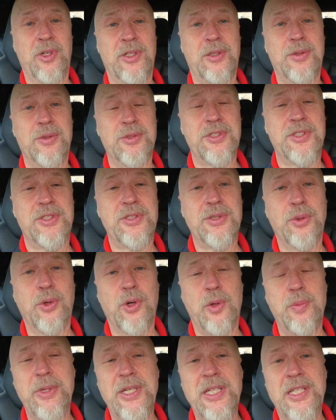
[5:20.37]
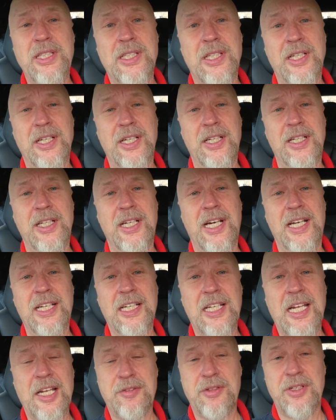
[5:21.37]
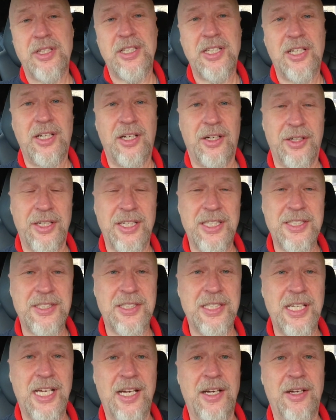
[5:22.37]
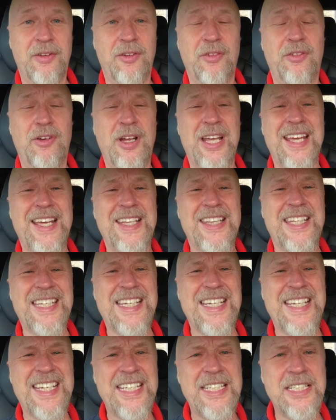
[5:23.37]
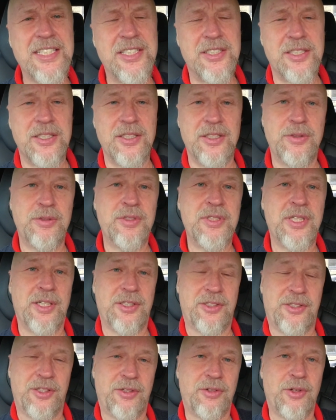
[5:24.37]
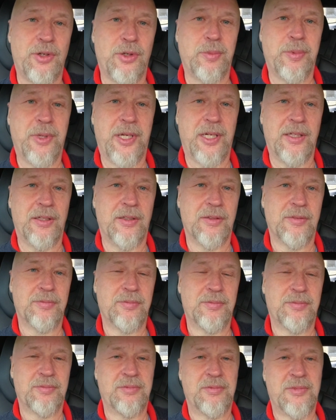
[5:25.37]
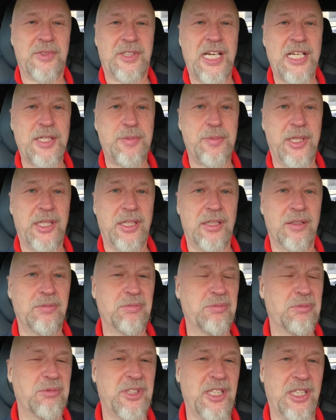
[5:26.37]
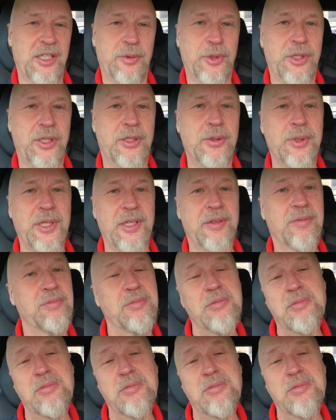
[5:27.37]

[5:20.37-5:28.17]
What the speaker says: And of course, the torque, being an electric car, is there the instant you touch the throttle pedal. Gas pedal, don't know what you call it.